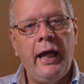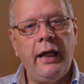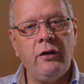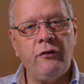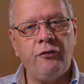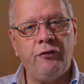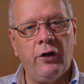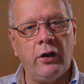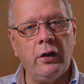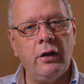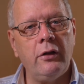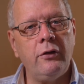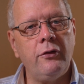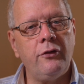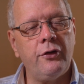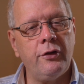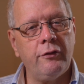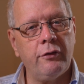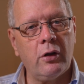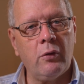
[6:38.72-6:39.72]
It
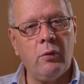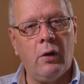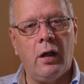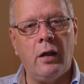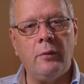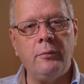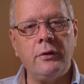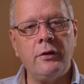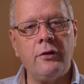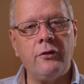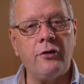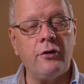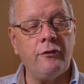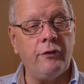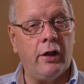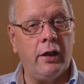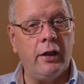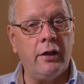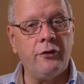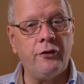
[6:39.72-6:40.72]
follows the requirements of
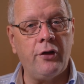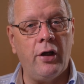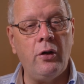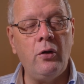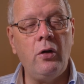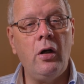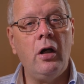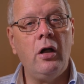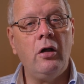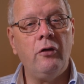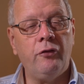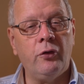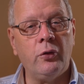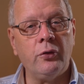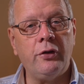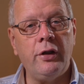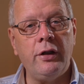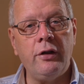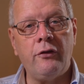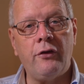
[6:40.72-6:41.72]
ISO
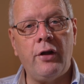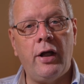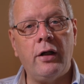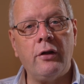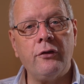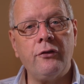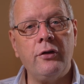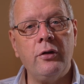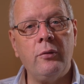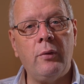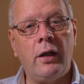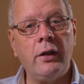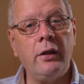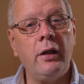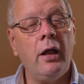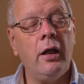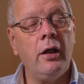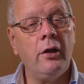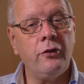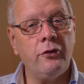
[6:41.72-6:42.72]

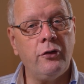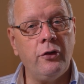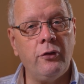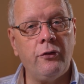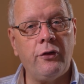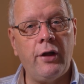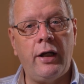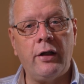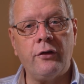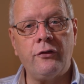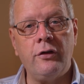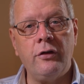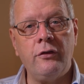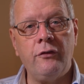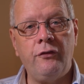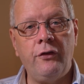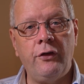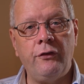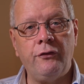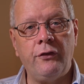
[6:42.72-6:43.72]
14001
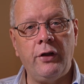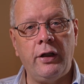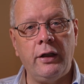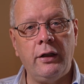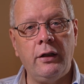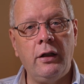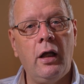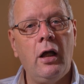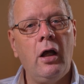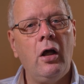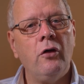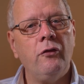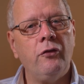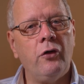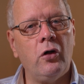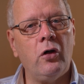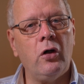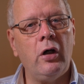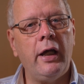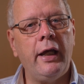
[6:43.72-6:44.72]
2015
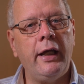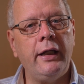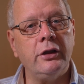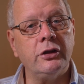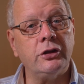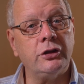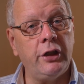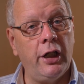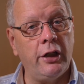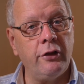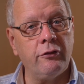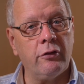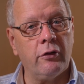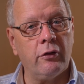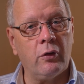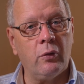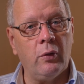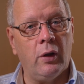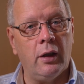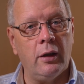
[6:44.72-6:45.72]
for its
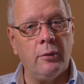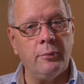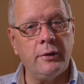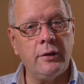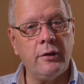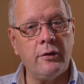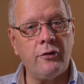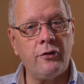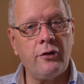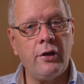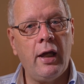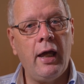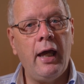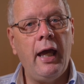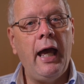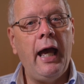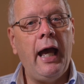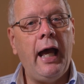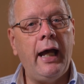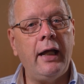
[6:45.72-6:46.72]
general requirements
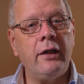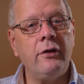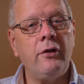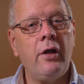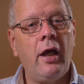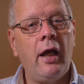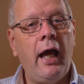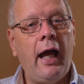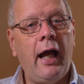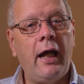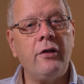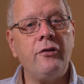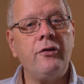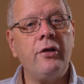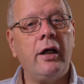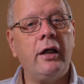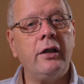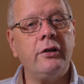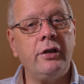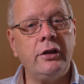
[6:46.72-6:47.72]
and
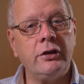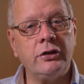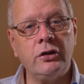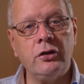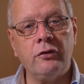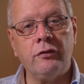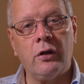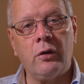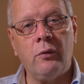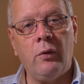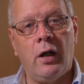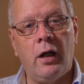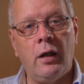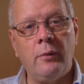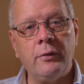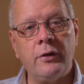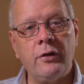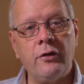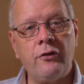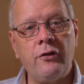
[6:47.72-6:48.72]
has additional
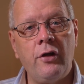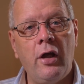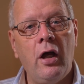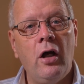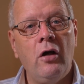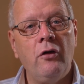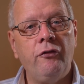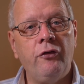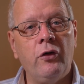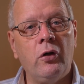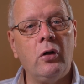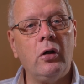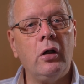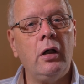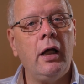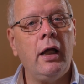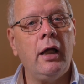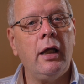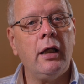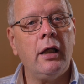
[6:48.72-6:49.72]
requirements
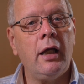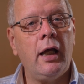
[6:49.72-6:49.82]
for